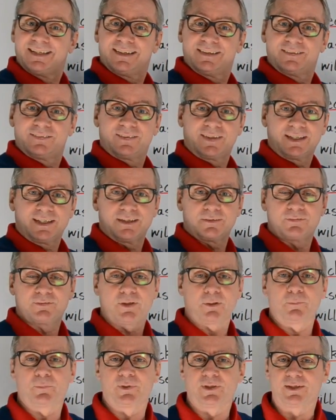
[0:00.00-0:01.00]
seeing if
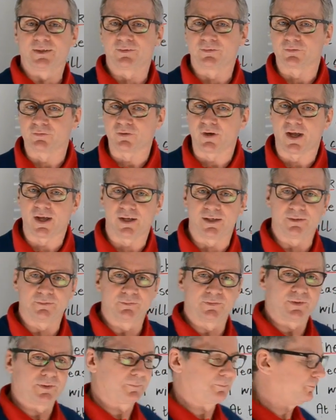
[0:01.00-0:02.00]
something has
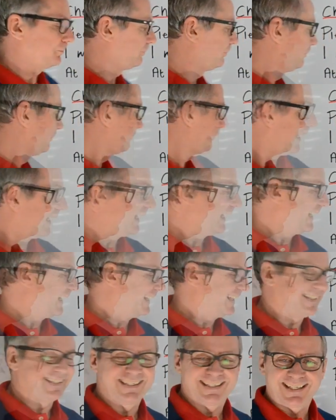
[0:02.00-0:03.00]
arrived.
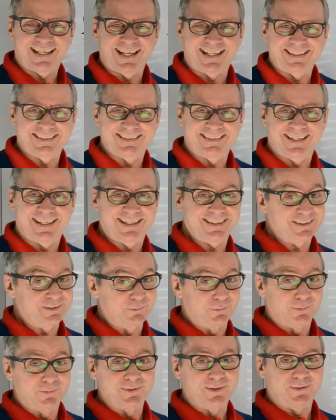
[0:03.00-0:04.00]
And you
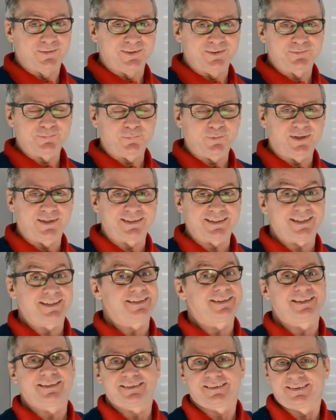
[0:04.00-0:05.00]
all know this one.
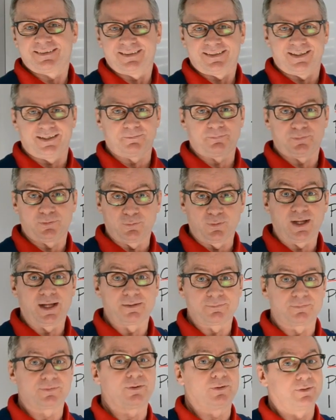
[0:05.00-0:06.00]
If you
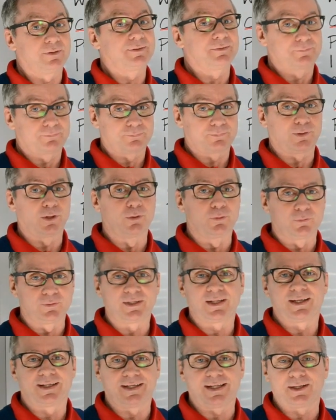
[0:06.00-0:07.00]
have flown
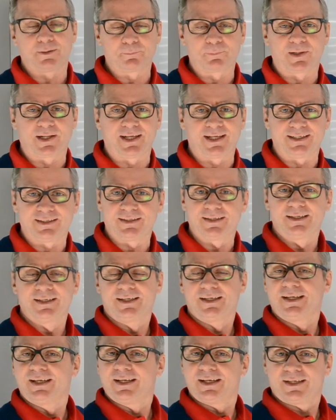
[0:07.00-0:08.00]
an airplane,
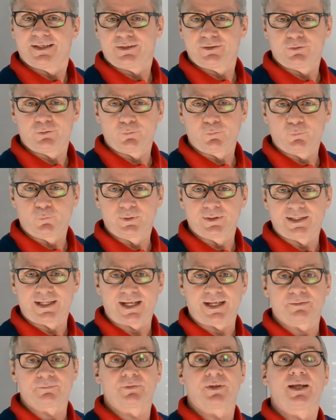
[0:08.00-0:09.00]
you will
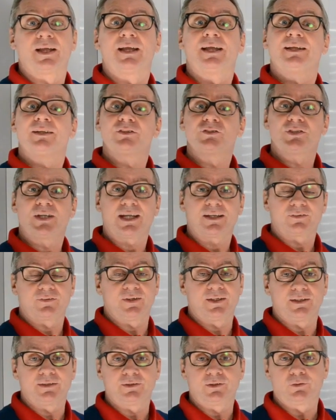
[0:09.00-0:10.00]
have checked
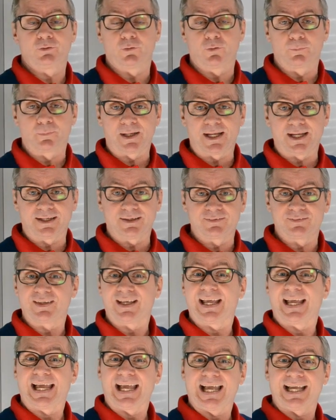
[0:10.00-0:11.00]
in your bags
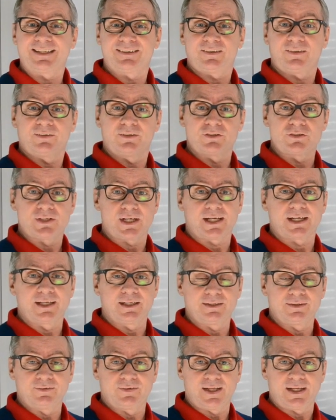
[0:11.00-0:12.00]
at the
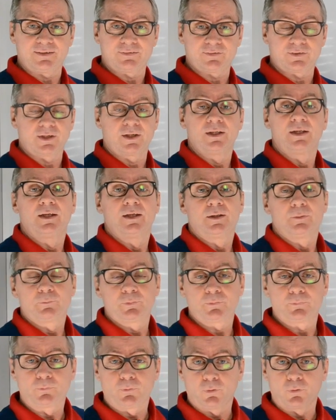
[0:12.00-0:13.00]
check-in desk
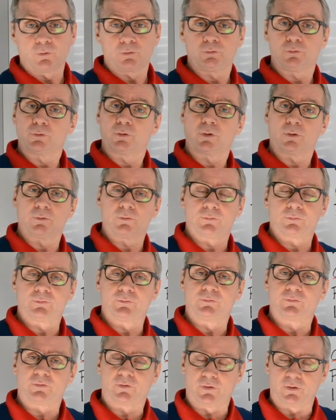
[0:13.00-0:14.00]
before you go through
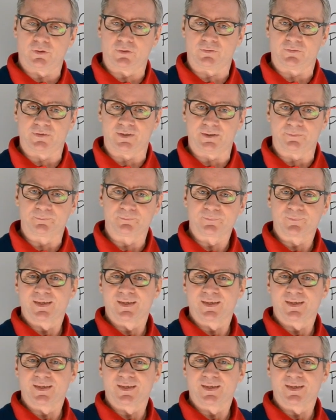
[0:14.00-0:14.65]
security.